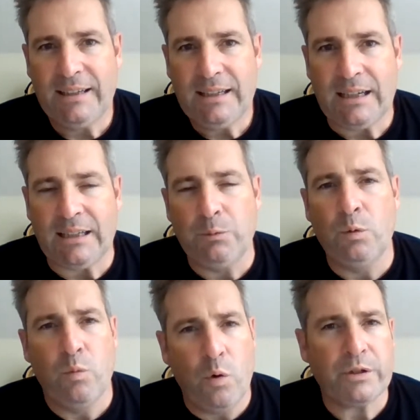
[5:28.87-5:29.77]
And they will
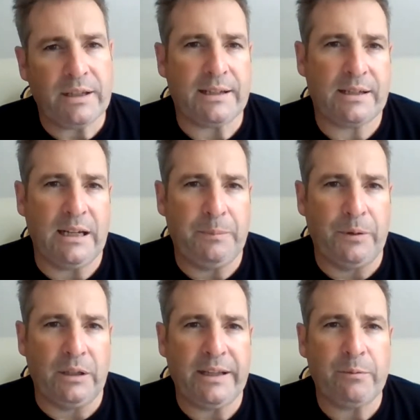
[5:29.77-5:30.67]
walk to that
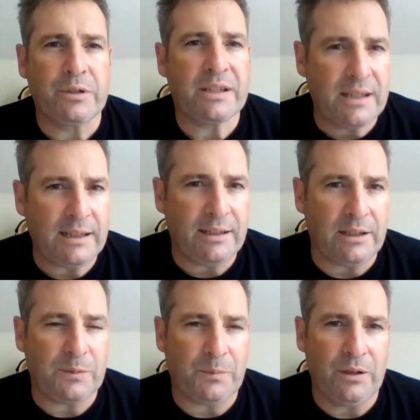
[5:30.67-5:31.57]
steeple and they will sit in
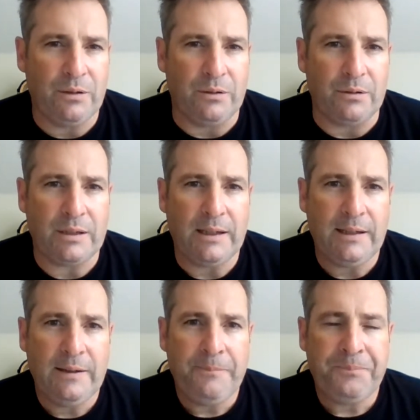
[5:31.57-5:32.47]
its pews
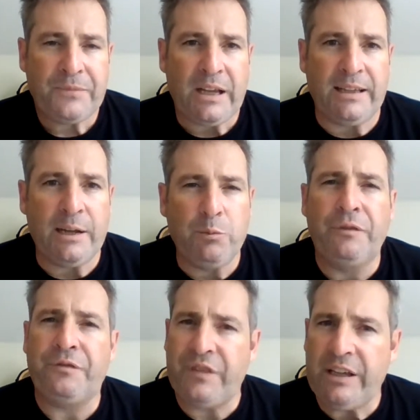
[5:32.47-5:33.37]
and they will
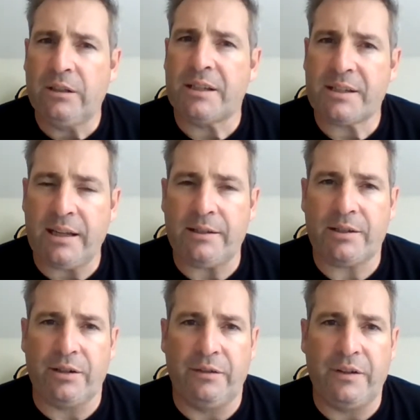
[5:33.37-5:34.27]
feel a
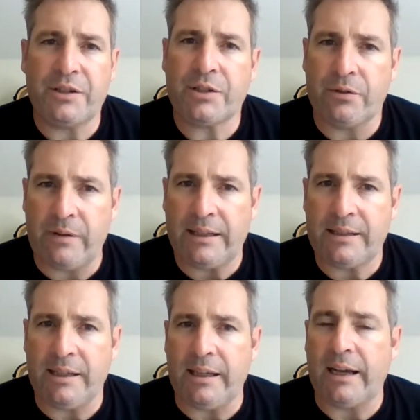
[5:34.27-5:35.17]
sense of
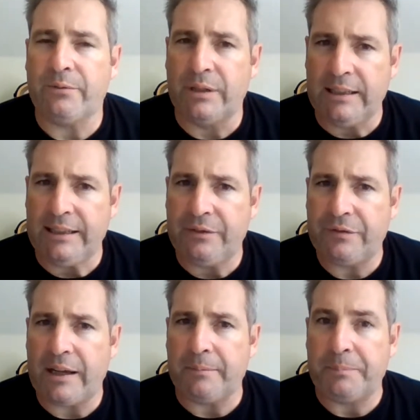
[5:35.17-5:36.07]
serenity and relief
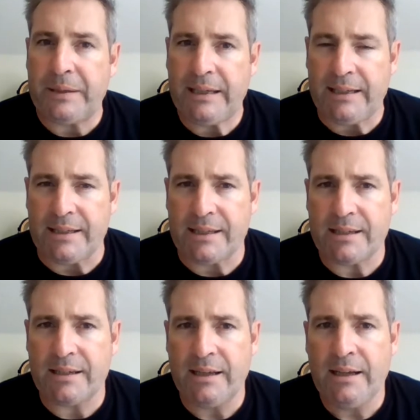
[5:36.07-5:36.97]
and
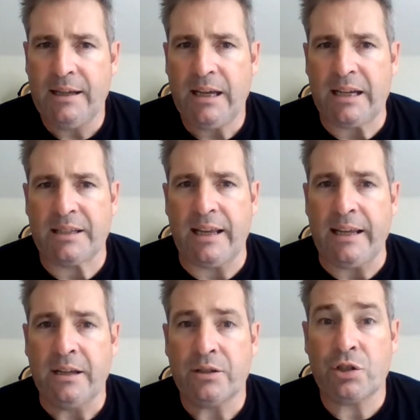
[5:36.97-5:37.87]
peace as
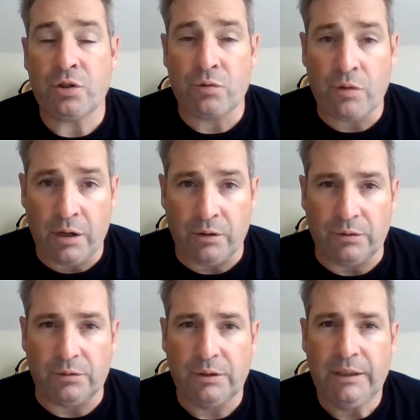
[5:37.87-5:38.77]
they
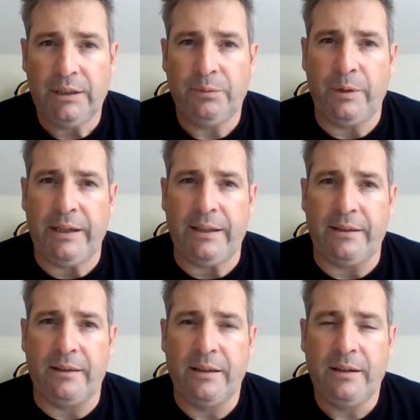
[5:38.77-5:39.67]
struggle
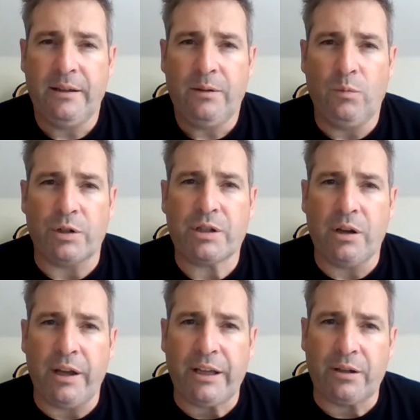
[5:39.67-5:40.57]
with what's
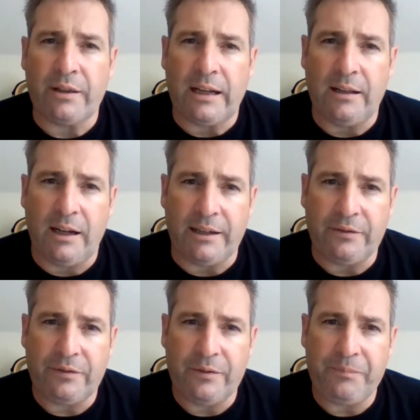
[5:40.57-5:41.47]
going on in their
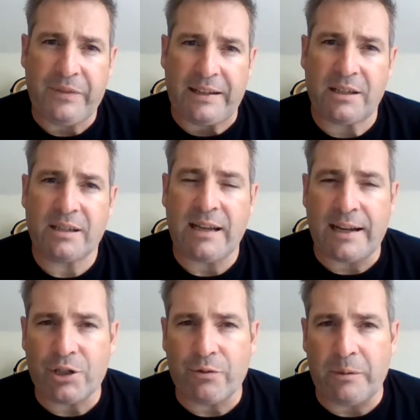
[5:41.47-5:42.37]
life. That
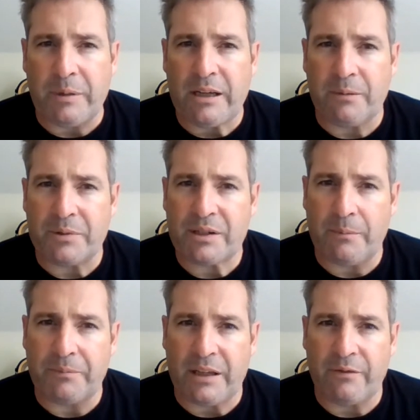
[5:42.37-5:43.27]
sanctuary becomes
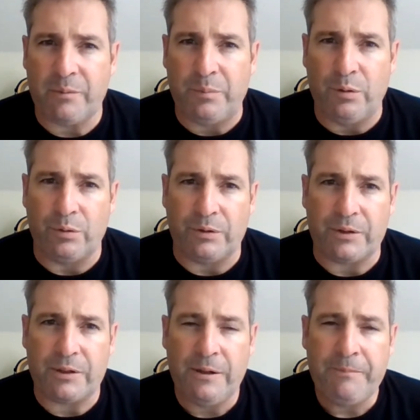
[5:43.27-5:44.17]
something of
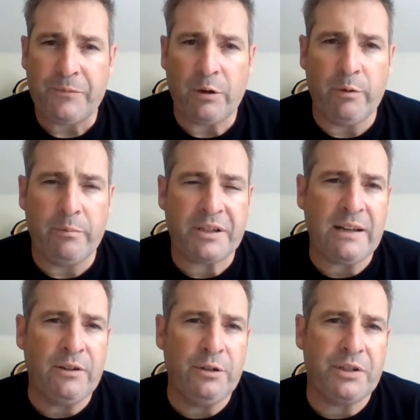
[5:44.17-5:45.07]
importance. We must
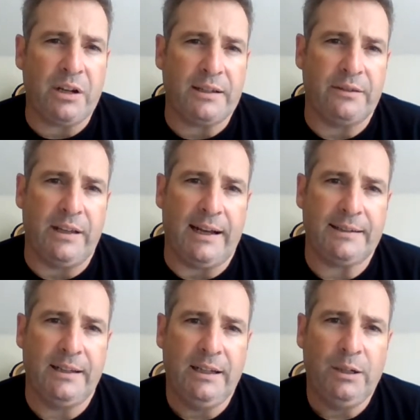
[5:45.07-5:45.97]
never lose sight of that.
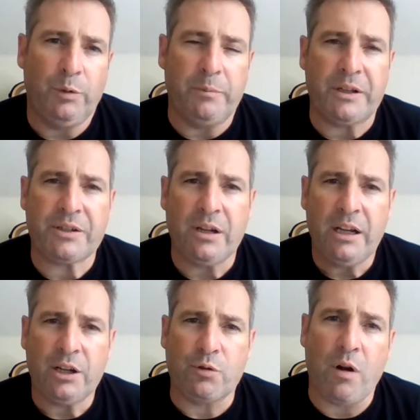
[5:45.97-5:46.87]
We must
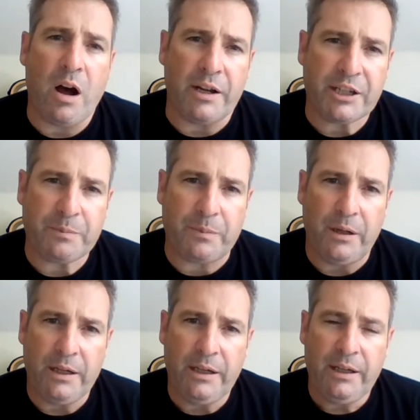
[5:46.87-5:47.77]
grasp
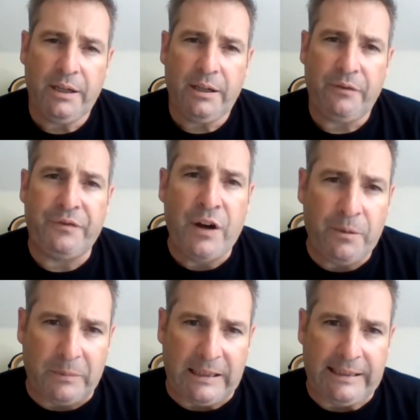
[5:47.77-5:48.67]

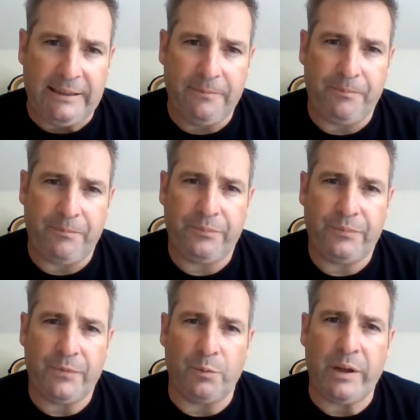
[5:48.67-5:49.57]
firmly
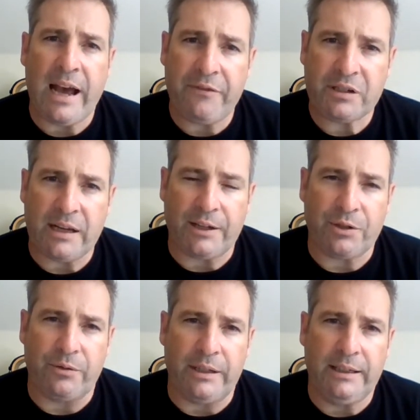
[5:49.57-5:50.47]
that we have a
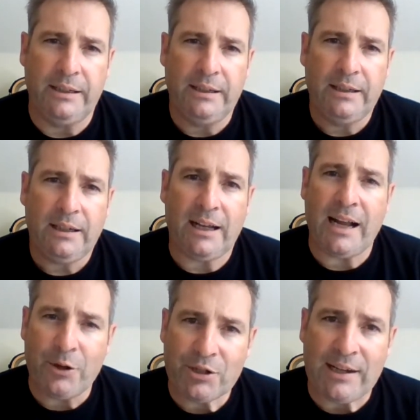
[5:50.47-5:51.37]
sanctuary, and
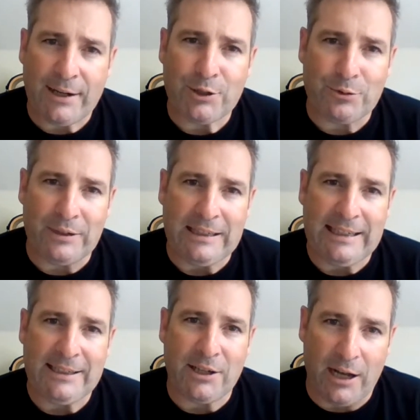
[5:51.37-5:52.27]
our sanctuary
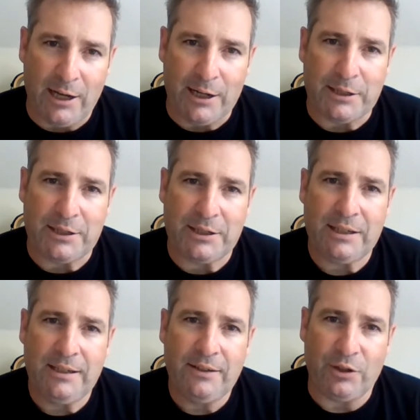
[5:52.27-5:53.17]
needs us,
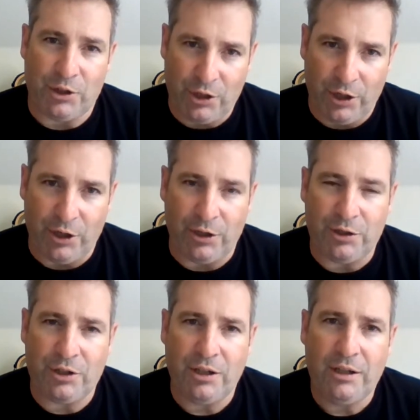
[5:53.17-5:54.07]
the
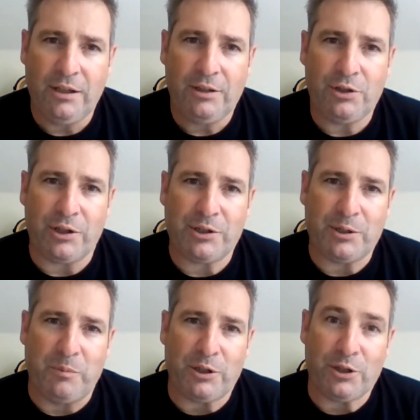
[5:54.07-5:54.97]
church, just as
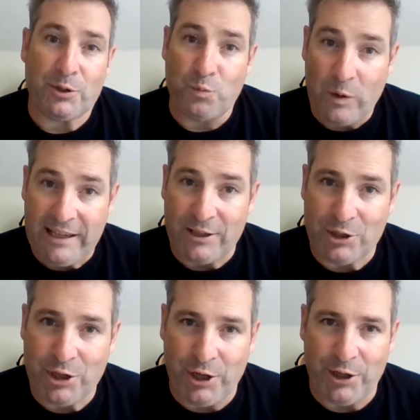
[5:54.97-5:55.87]
much as we, the
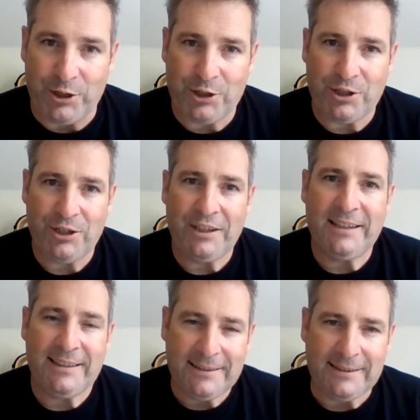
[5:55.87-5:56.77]
church,
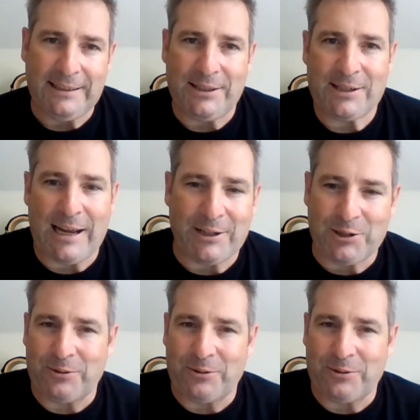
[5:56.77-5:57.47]
need the sanctuary.